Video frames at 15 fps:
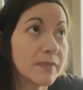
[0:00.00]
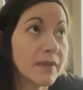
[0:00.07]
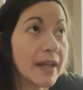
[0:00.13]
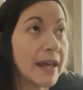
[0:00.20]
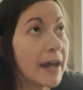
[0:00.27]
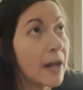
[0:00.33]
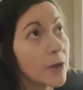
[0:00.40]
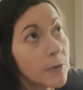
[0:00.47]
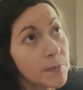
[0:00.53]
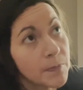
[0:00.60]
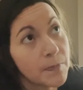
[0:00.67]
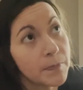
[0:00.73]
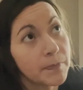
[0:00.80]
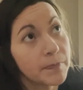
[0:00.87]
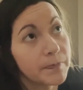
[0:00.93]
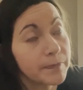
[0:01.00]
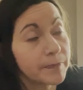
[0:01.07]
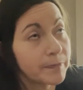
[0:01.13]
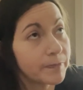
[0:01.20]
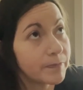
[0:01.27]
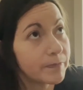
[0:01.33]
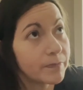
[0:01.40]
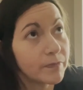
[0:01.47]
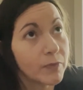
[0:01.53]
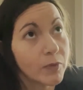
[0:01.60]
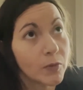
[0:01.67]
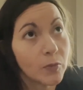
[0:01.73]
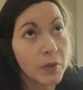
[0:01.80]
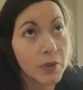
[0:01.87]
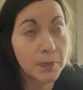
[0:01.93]
help
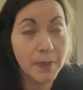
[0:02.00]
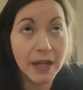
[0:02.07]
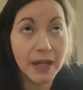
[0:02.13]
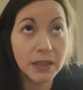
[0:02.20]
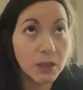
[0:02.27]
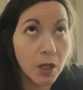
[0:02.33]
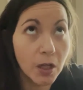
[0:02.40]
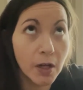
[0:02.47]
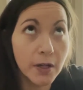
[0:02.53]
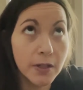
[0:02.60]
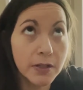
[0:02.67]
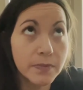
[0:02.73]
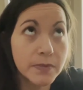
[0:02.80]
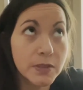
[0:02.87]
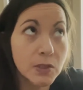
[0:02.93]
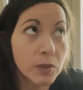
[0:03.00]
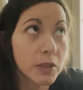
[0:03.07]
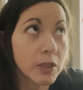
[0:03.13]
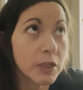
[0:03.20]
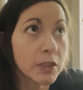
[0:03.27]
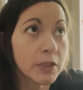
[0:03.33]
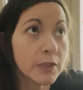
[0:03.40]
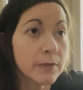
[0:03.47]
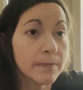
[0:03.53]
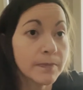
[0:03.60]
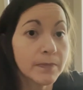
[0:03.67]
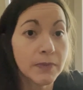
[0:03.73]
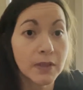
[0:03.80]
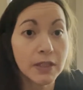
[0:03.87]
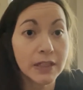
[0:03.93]
with bed alarms or
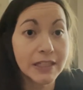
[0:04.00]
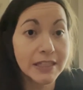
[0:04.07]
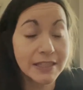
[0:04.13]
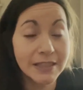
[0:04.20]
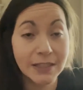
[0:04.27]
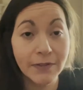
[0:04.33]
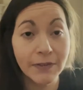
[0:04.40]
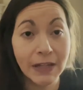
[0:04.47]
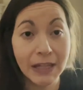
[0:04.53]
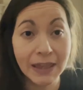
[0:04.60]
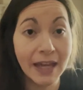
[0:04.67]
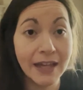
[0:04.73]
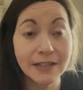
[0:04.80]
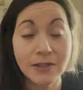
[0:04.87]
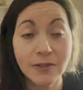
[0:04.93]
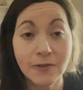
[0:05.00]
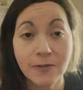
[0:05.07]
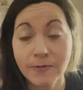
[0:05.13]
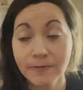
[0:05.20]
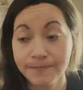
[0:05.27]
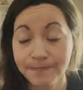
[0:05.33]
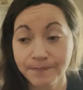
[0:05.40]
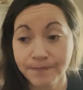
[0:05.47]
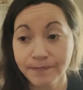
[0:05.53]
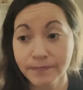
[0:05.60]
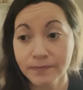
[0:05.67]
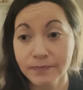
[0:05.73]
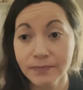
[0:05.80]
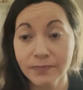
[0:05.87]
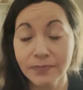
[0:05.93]
stuff like that. So
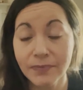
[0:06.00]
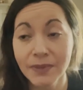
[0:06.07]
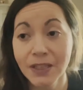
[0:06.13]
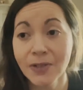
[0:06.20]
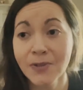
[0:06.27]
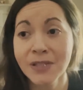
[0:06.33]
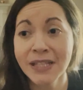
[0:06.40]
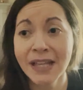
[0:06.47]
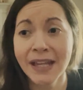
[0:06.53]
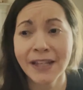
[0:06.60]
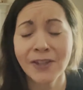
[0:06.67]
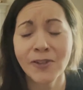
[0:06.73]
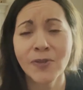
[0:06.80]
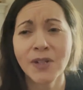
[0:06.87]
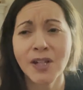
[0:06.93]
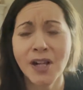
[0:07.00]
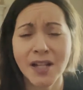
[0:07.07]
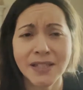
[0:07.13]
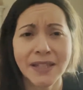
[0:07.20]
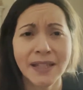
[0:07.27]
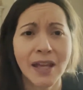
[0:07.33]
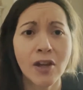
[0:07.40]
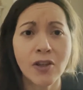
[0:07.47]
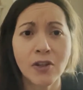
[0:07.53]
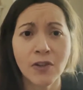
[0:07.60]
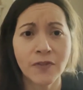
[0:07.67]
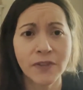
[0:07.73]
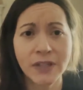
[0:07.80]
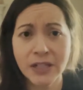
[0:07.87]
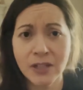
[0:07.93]
it was like you're constantly on your
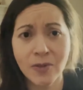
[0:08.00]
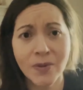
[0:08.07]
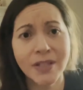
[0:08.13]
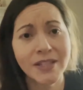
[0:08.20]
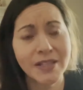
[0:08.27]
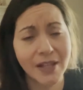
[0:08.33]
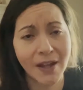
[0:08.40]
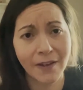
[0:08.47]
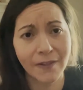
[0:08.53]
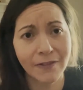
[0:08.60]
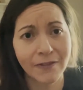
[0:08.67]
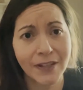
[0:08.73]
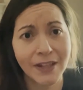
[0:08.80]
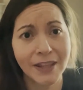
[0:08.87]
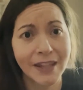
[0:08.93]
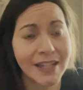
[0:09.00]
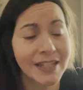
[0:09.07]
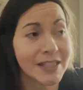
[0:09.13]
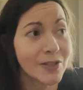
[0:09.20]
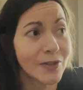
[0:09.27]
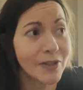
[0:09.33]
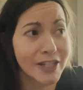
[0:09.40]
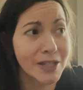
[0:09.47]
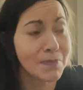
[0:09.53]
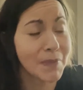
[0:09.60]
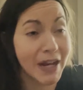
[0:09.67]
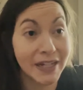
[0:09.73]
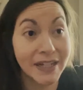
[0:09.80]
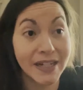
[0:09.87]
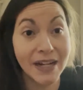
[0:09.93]
feet doing stuff, and they still
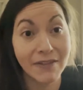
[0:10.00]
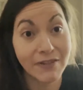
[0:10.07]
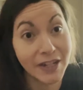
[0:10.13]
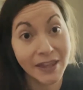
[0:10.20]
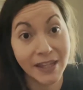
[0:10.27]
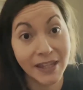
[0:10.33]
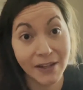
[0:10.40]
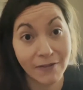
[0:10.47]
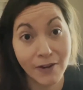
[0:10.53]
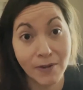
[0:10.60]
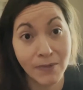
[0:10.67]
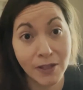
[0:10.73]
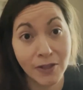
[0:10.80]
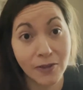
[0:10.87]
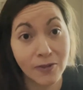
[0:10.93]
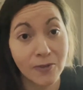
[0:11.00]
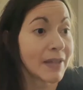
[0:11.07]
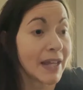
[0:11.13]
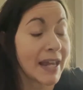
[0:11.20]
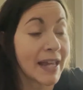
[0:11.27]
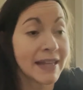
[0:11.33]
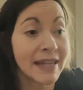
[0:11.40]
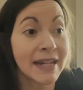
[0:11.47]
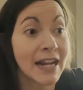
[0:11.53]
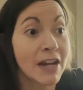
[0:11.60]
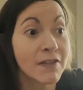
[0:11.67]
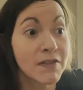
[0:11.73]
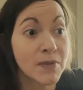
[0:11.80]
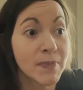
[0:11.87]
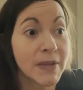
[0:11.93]
expected everything from you. And then
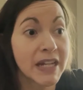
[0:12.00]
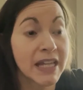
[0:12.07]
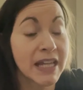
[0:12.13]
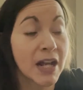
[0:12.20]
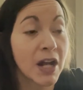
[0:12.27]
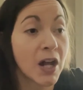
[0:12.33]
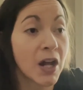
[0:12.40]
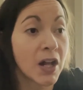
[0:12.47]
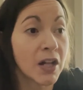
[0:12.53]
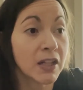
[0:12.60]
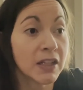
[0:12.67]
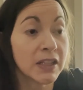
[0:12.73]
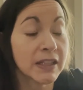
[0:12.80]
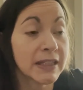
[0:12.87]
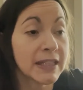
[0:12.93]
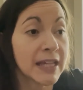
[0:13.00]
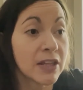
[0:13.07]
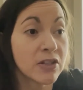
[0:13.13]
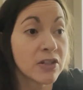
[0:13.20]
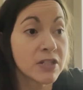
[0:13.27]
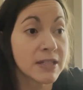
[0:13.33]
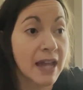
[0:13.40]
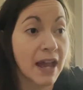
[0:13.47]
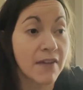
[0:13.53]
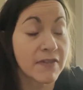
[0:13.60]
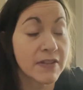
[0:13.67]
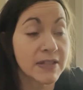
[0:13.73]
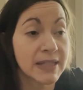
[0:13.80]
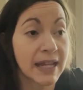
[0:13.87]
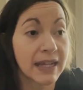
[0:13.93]
everybody, all the other staff,
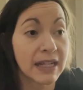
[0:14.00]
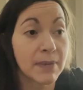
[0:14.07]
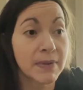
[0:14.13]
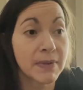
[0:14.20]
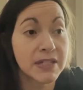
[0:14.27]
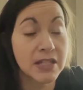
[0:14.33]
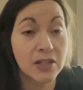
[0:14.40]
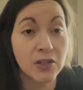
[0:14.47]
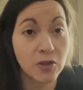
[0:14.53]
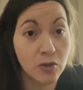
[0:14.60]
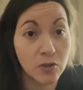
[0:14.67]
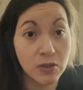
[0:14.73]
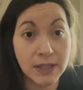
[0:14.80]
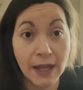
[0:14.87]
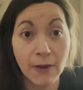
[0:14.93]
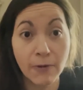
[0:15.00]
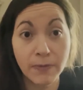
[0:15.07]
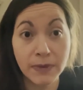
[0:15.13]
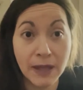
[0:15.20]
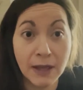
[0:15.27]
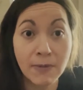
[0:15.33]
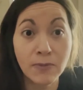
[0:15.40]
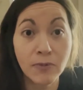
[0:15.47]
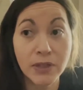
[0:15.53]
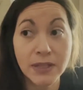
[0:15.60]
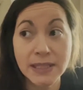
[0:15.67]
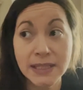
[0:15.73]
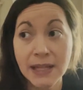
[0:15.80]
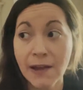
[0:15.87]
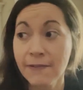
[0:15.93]
is like coming to you to help them with
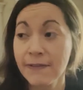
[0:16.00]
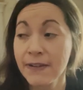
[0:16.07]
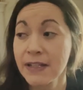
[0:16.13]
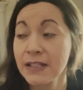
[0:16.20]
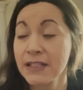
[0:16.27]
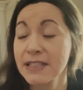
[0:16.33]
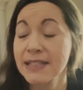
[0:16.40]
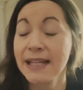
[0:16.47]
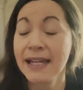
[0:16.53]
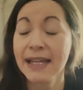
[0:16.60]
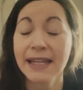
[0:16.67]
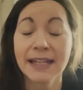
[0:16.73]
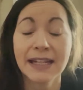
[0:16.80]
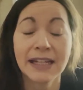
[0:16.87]
stuff, and it's like,